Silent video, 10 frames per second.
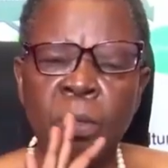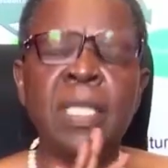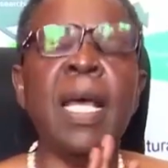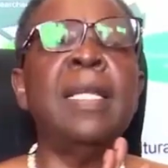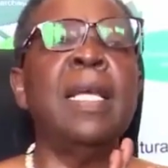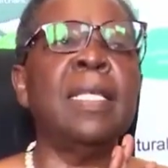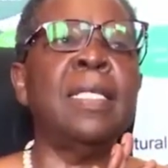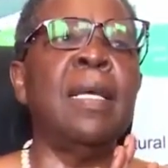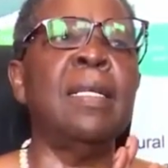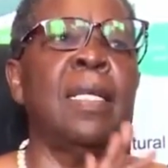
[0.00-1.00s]
to a certain
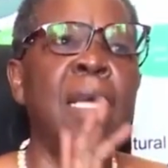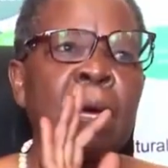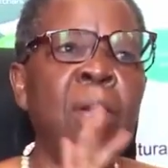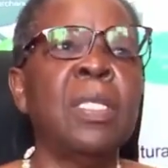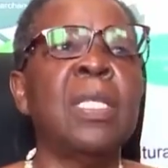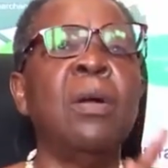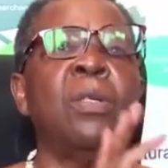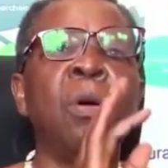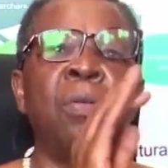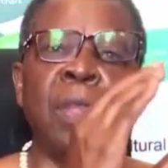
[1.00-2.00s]
extent, a
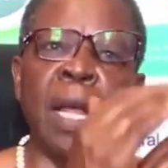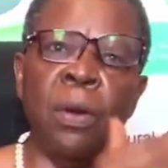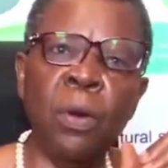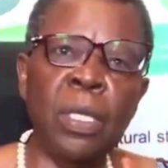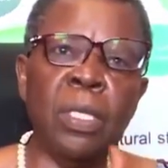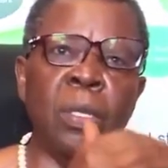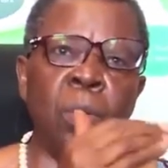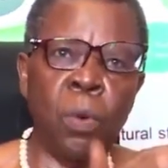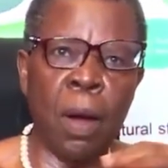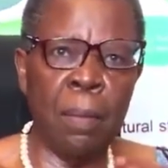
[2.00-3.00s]
result of the
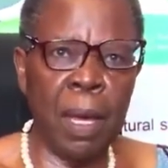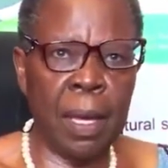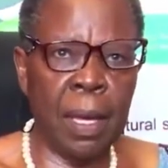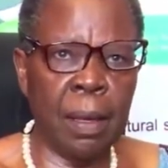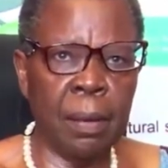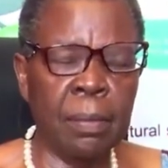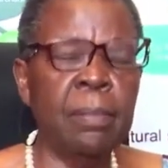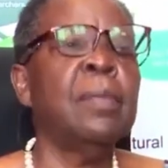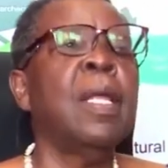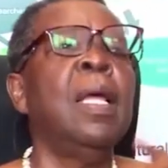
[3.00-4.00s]
noise we were making.
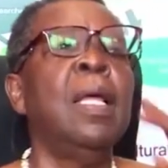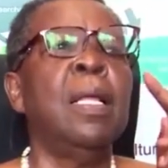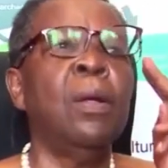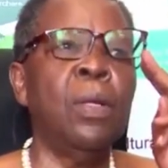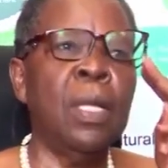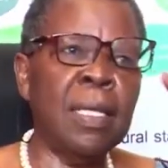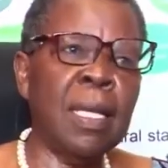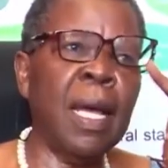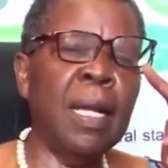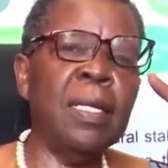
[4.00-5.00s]

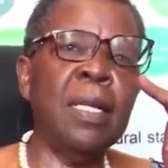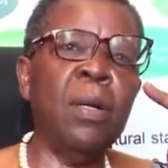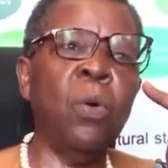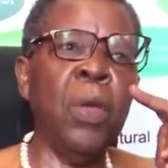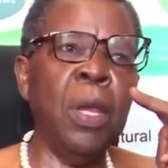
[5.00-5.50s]
The second